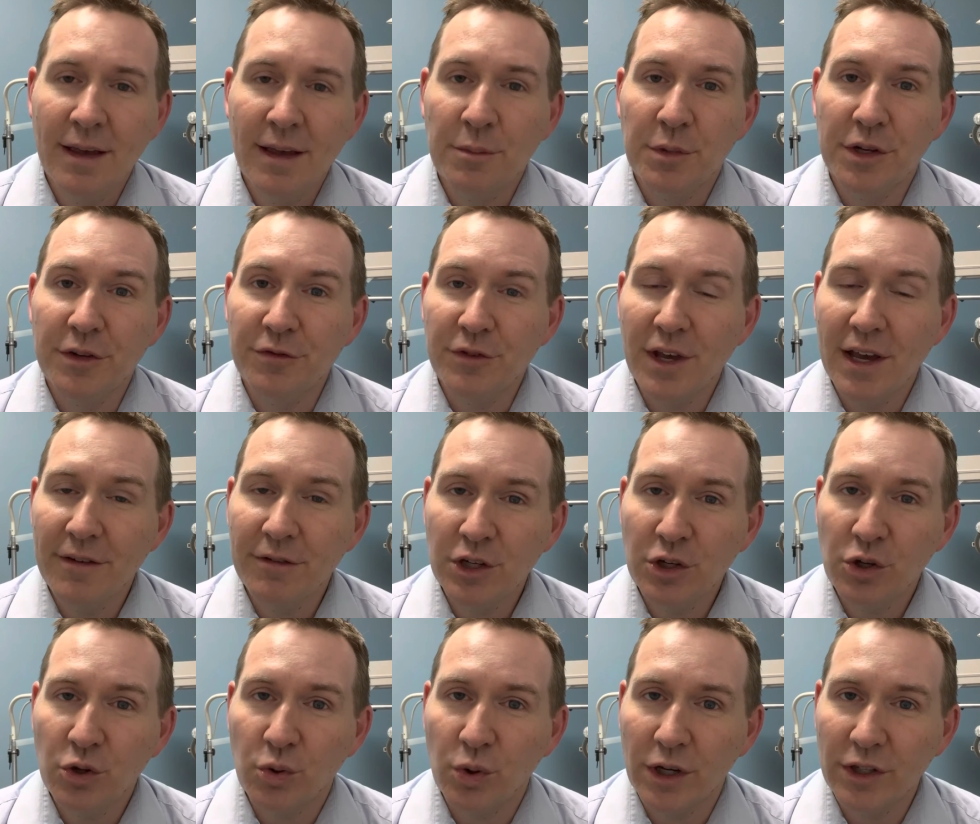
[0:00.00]
But if you have
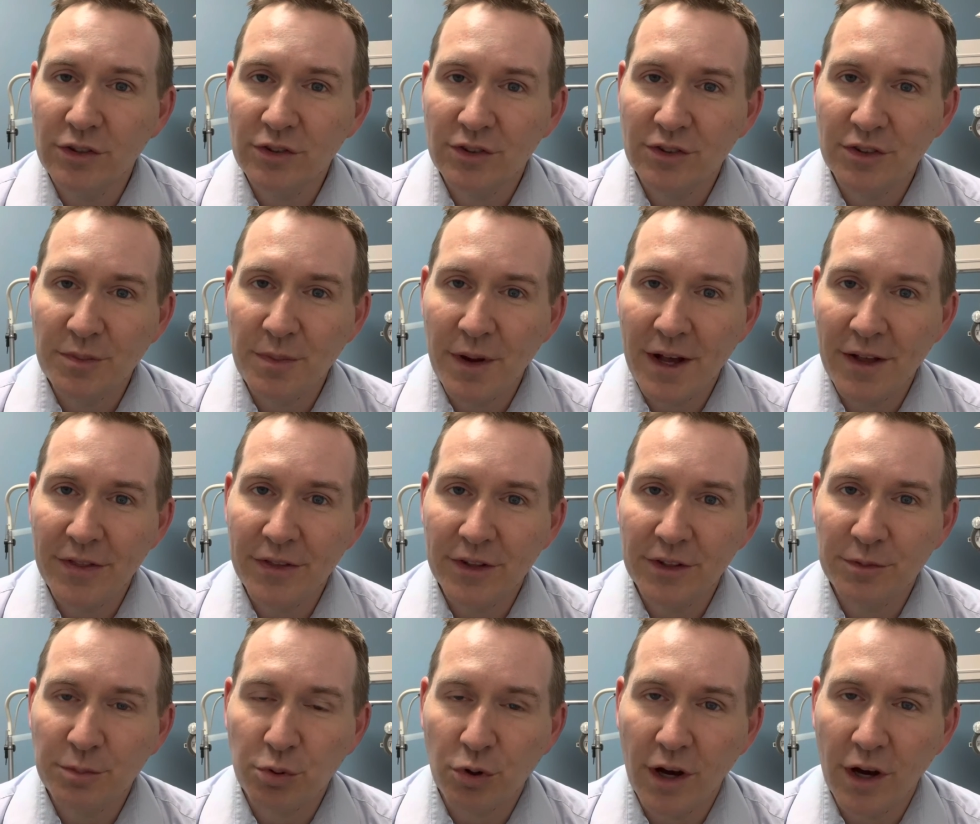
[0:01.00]
any questions about
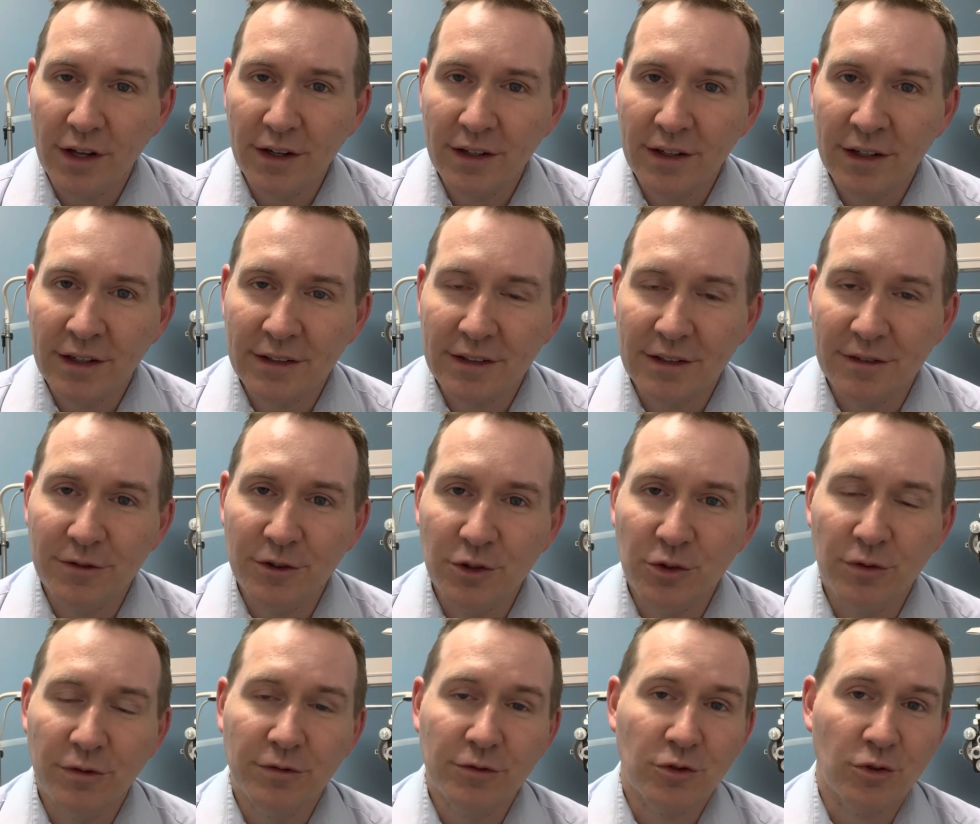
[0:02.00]
this product, if
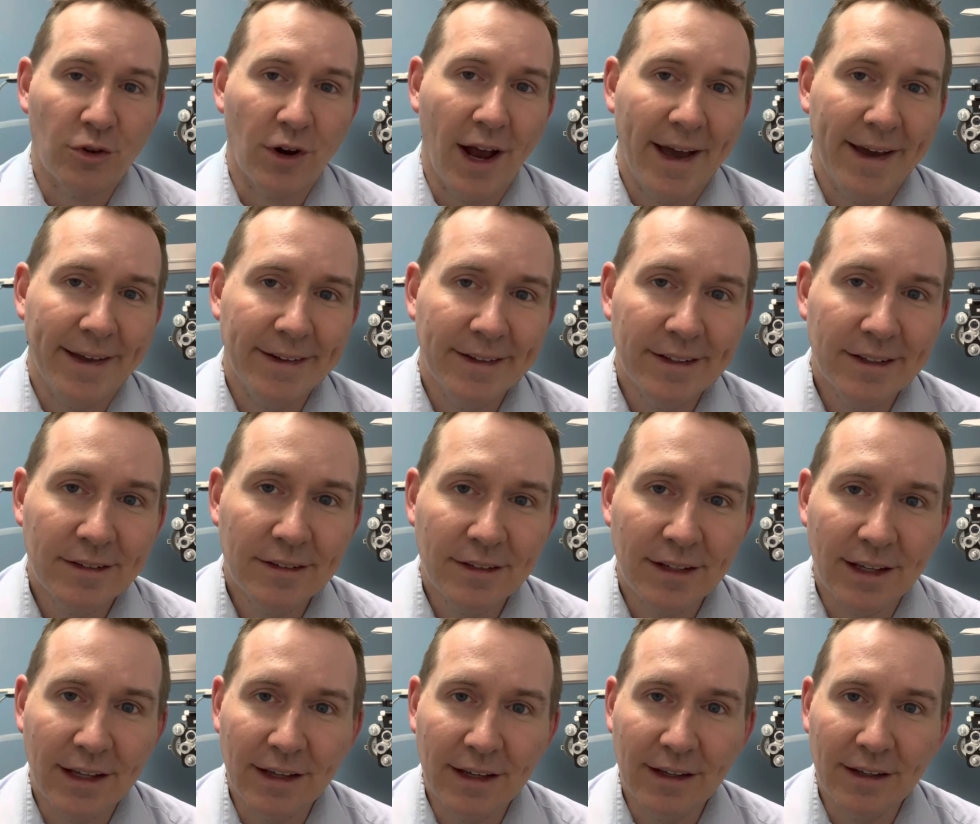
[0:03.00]
you've tried it
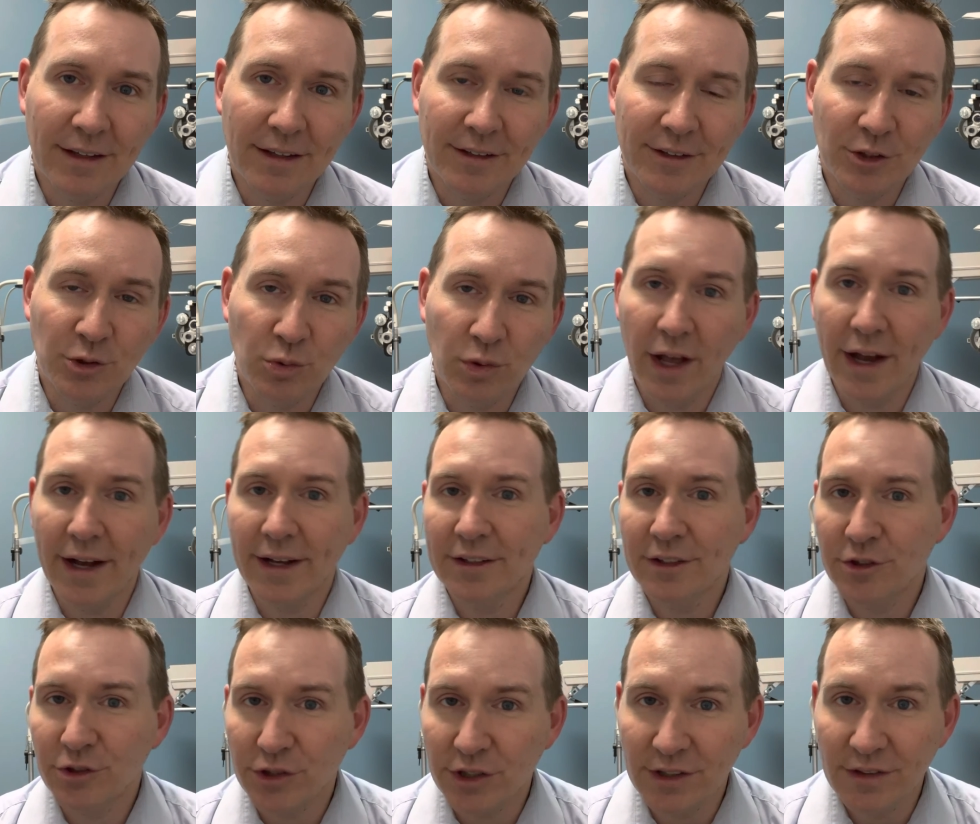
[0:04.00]
and you
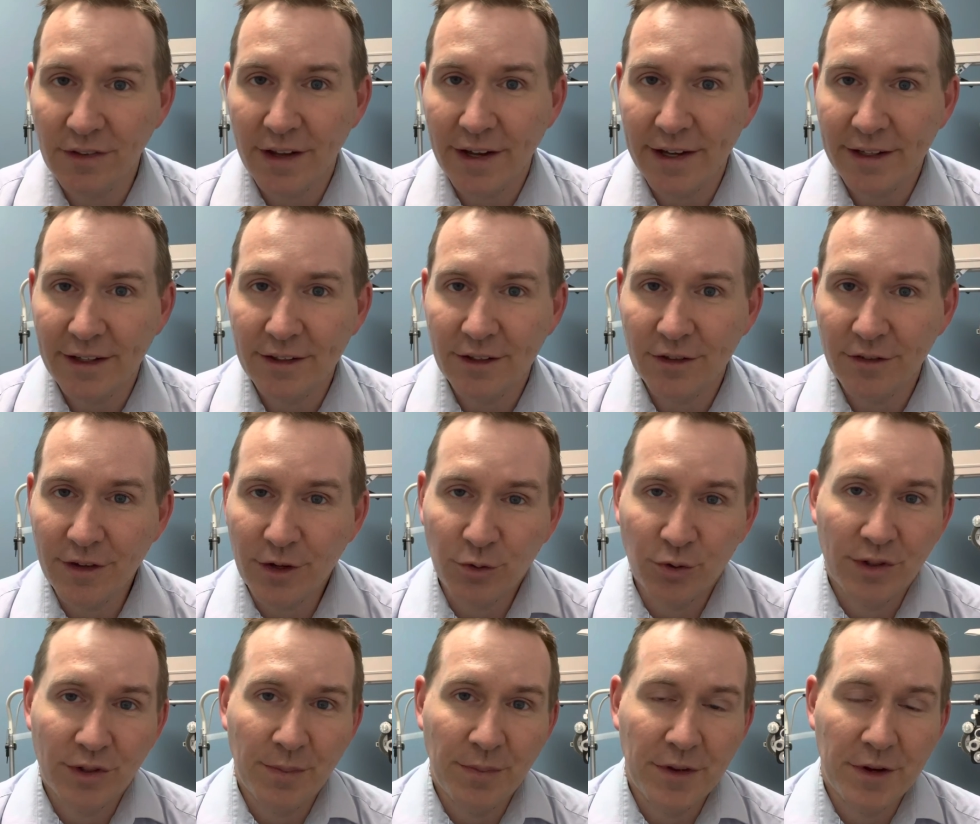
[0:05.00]
liked it or didn't like it, or there
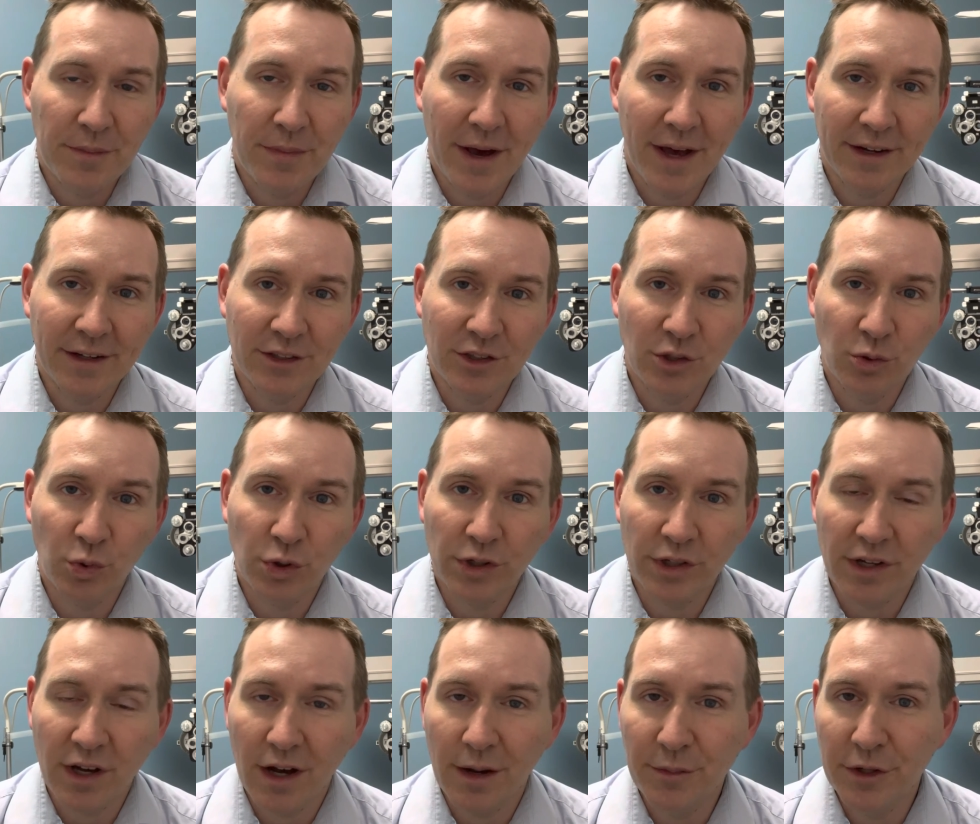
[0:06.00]
was something about it you wanted
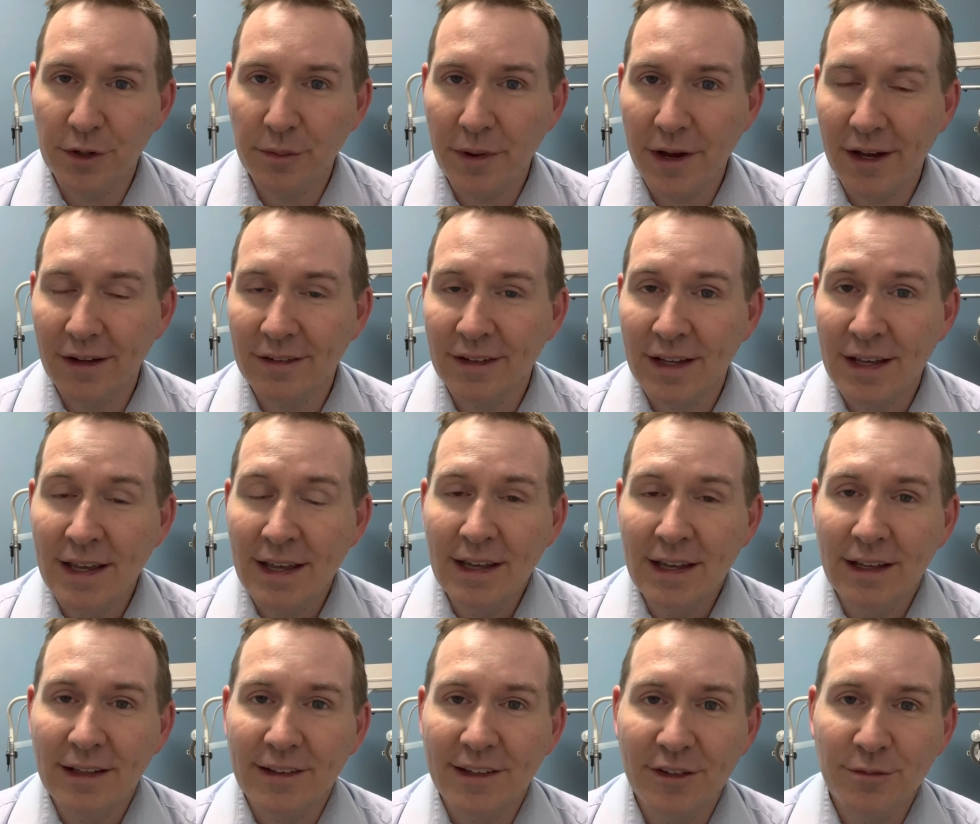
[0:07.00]
to comment about,
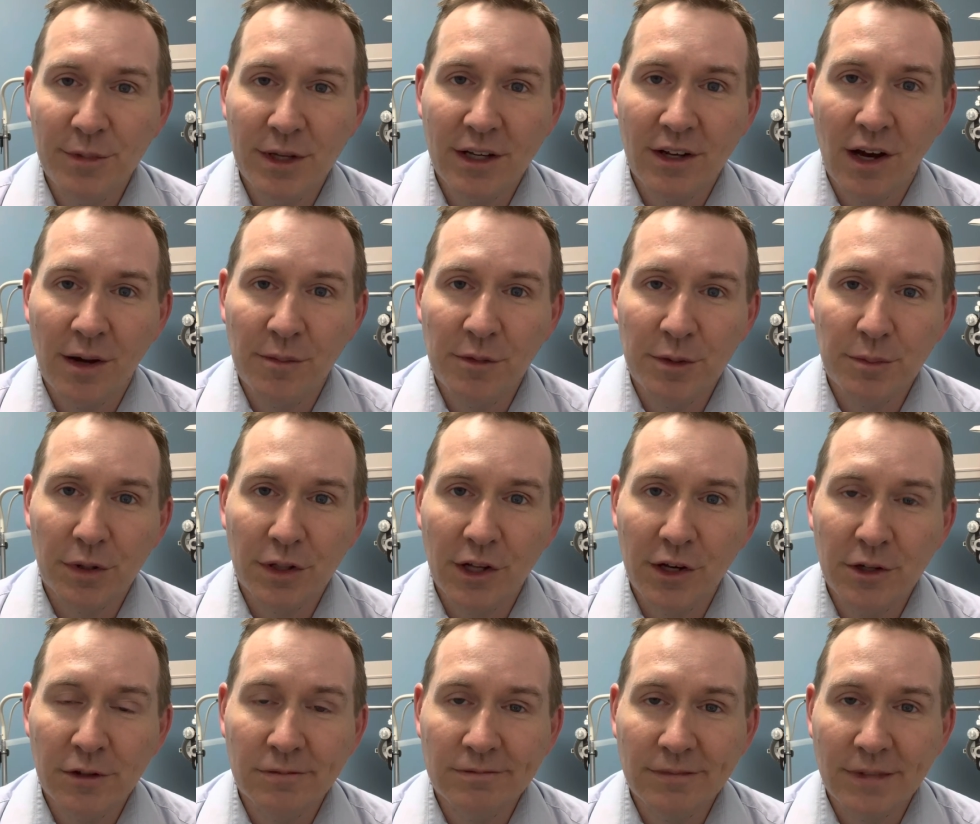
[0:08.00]
leave me a comment
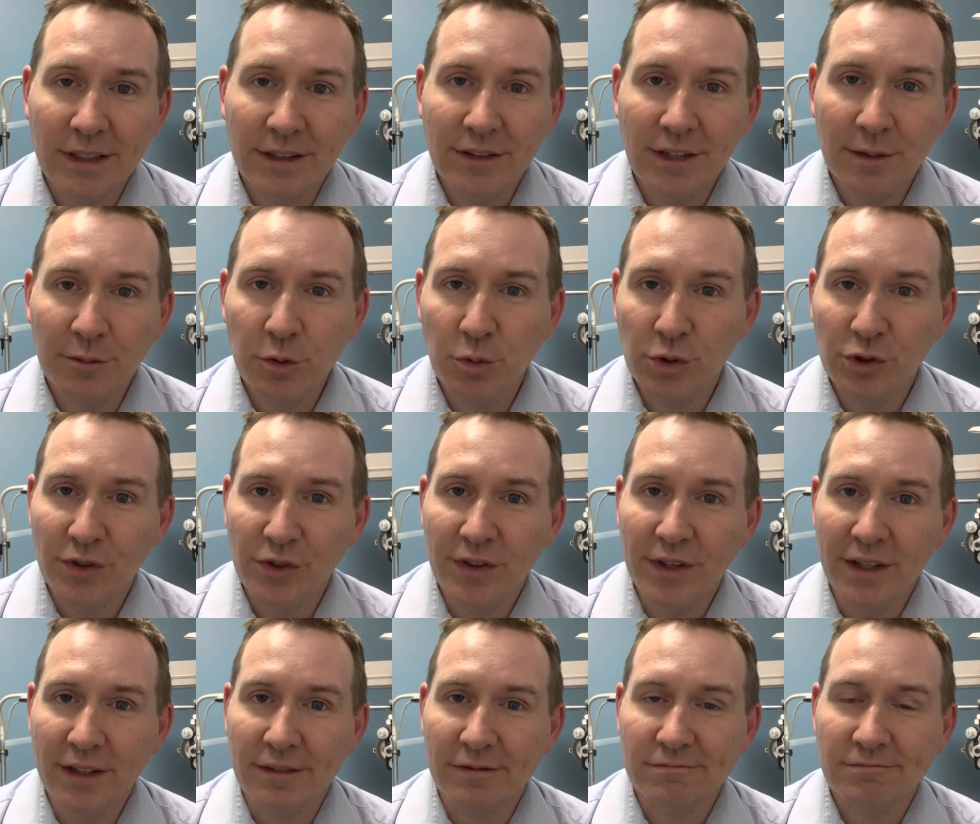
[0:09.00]
below and tell me what you
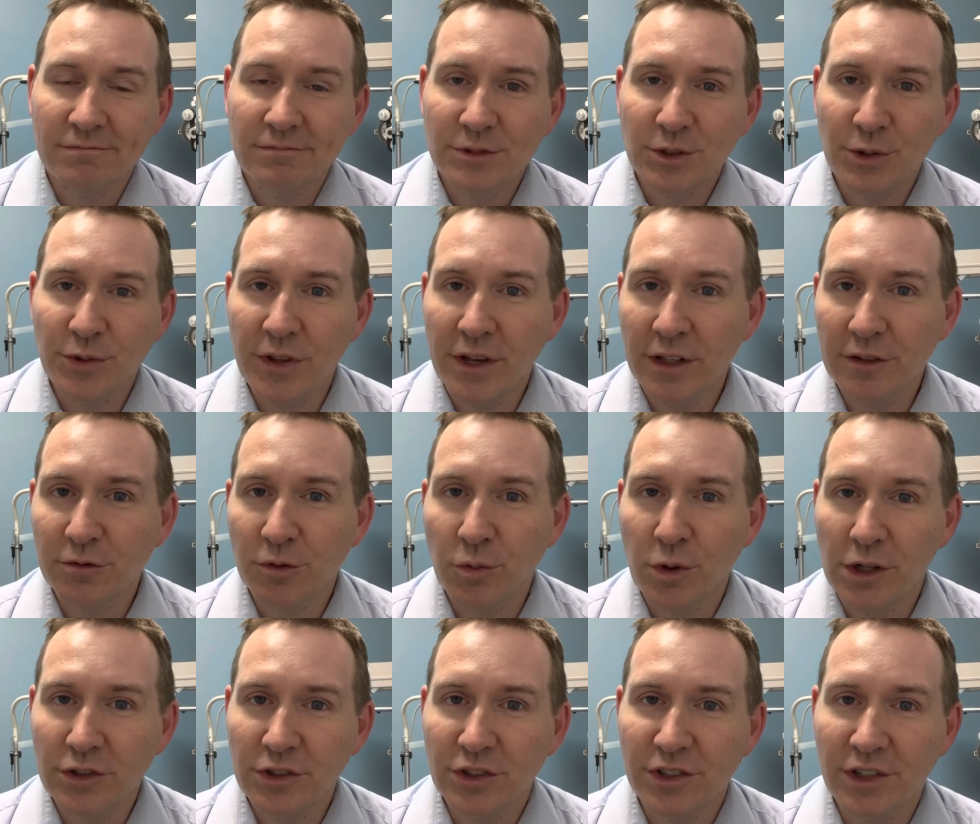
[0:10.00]
think. So thanks for
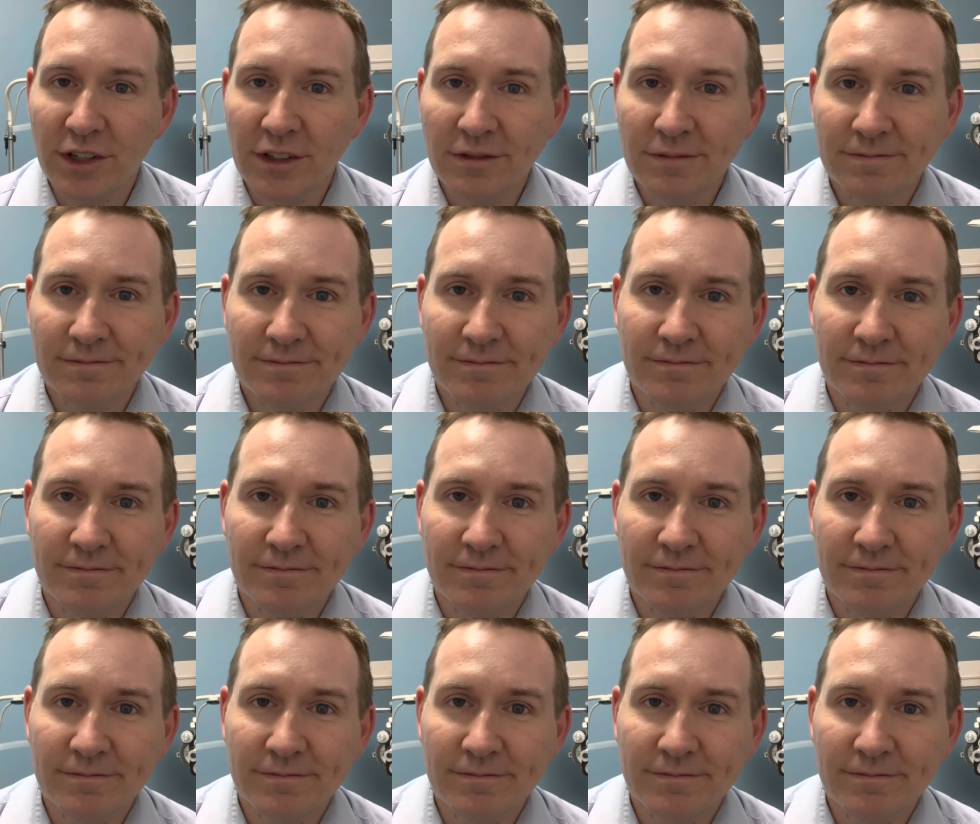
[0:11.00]
watching, y'all.